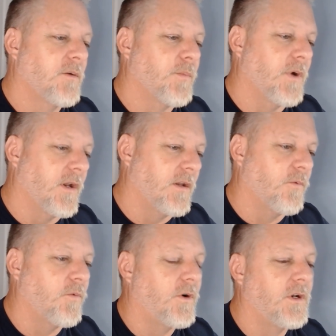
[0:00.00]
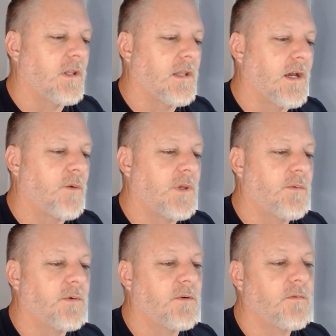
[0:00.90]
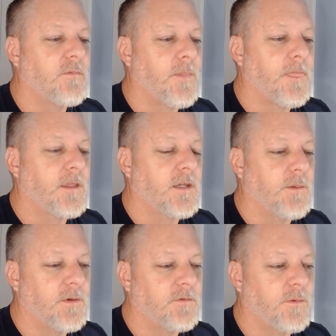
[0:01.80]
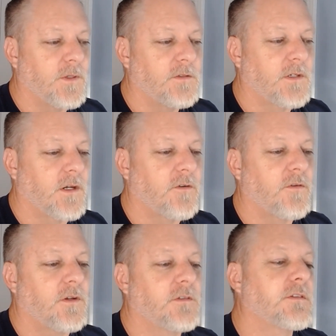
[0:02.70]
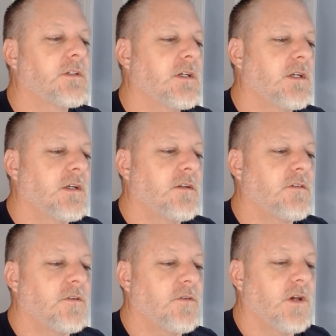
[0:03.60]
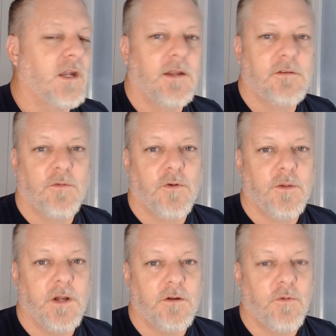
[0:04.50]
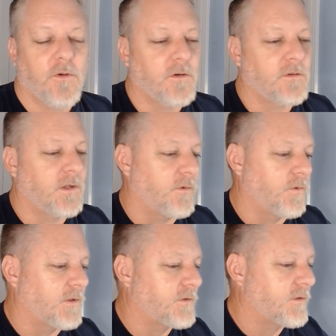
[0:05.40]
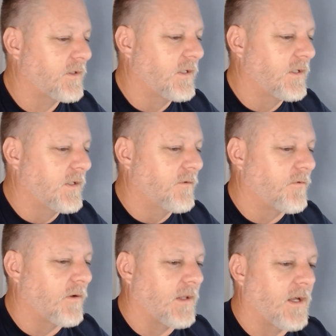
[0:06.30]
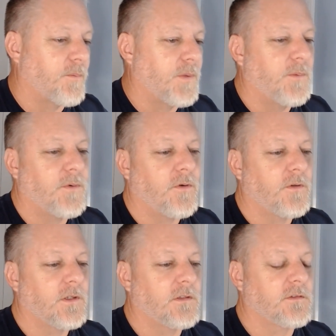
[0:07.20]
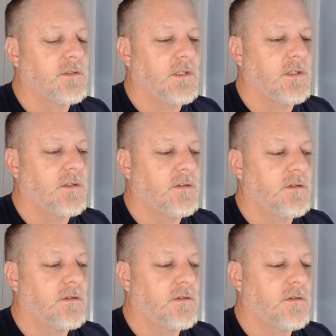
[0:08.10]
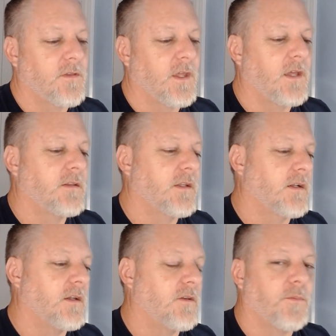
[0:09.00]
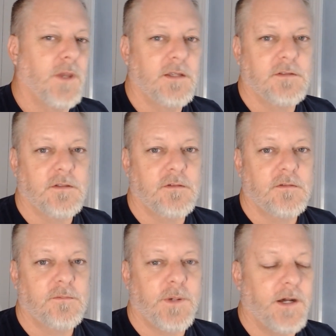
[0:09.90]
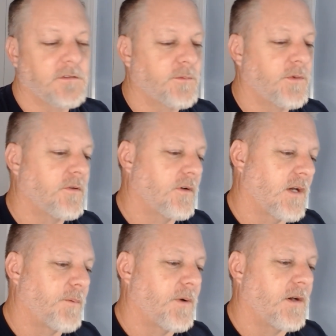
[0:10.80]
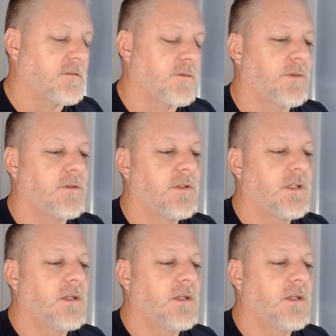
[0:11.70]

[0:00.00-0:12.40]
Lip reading: but it would allow people coming from these countries to not have to worry about quarantine, which for a lot of people is the thing that either makes it possible or not possible